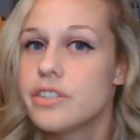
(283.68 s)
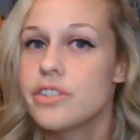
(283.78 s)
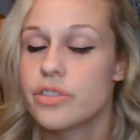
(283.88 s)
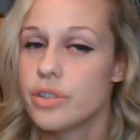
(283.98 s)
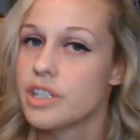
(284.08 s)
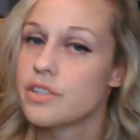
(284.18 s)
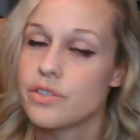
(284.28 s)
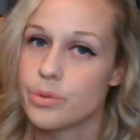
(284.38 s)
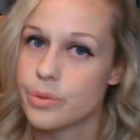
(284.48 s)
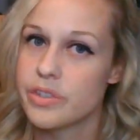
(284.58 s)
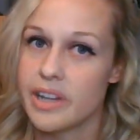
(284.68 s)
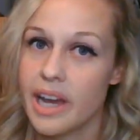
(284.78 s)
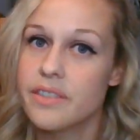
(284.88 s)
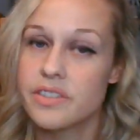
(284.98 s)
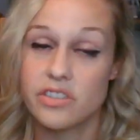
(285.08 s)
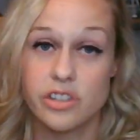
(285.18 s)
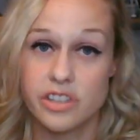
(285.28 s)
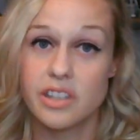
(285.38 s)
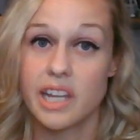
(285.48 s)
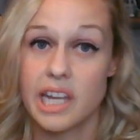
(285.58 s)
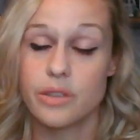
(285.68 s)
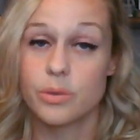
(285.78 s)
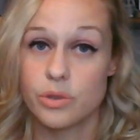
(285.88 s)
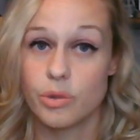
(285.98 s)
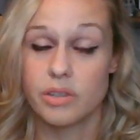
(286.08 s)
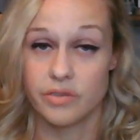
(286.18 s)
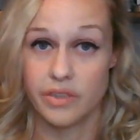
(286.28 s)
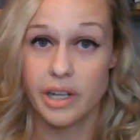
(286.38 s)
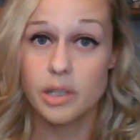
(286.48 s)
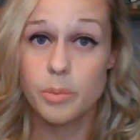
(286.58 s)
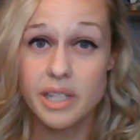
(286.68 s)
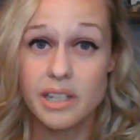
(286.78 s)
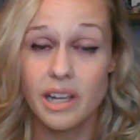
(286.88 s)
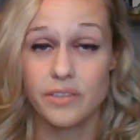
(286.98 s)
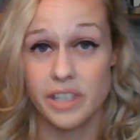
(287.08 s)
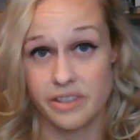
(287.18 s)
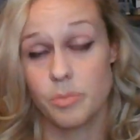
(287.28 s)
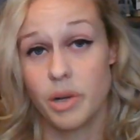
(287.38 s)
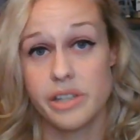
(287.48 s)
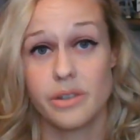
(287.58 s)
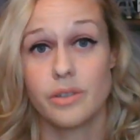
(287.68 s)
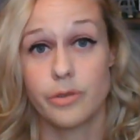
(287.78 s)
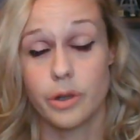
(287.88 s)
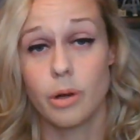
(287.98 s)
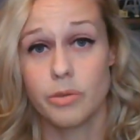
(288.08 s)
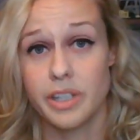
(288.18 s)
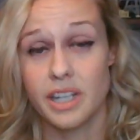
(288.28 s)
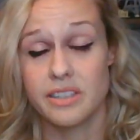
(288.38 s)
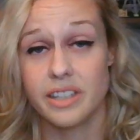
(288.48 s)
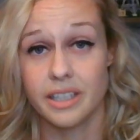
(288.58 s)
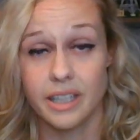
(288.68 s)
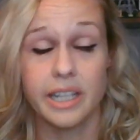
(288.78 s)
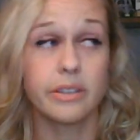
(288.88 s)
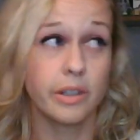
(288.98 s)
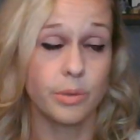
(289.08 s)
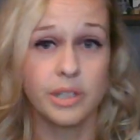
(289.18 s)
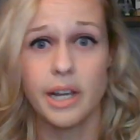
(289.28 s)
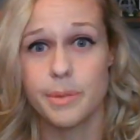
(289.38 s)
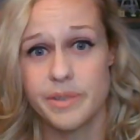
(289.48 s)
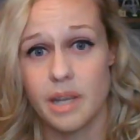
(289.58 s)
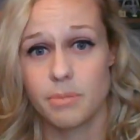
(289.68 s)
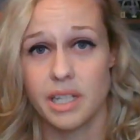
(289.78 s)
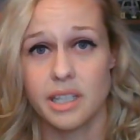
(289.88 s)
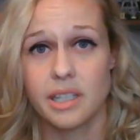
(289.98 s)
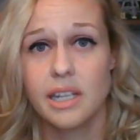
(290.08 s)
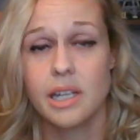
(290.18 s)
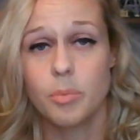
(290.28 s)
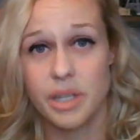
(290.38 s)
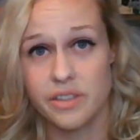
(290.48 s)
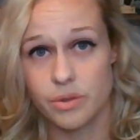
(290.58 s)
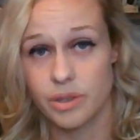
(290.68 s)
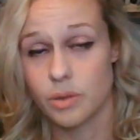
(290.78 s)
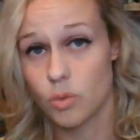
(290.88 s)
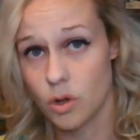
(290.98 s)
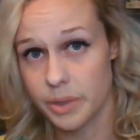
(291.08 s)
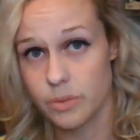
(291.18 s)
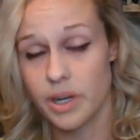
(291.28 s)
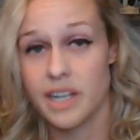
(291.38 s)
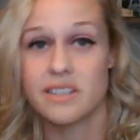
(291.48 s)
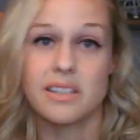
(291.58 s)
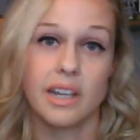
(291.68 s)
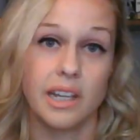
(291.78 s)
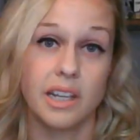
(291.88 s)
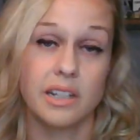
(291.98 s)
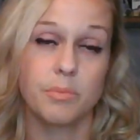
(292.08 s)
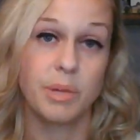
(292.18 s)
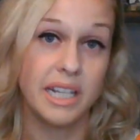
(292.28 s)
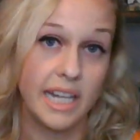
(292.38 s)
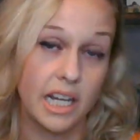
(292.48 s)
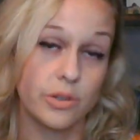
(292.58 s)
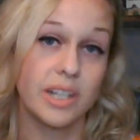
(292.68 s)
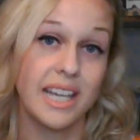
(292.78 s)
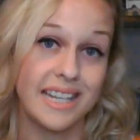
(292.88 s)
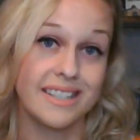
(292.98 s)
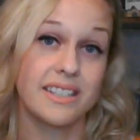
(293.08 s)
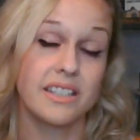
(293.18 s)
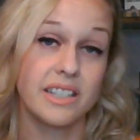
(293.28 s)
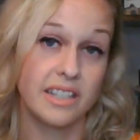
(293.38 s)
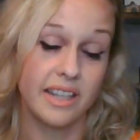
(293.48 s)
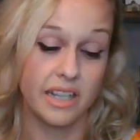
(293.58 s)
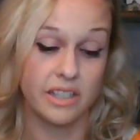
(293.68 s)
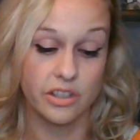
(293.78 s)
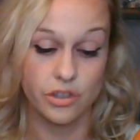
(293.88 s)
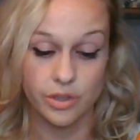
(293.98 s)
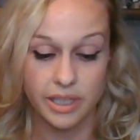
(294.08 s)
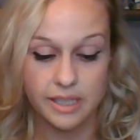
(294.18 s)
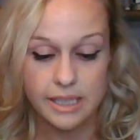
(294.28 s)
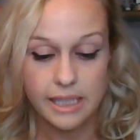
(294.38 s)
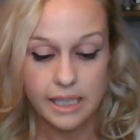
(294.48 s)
student and school staffs just in the K through 12 environment have tested positive for COVID-19, likely 3 times that many based on enrollment rates and pediatric cases in that district.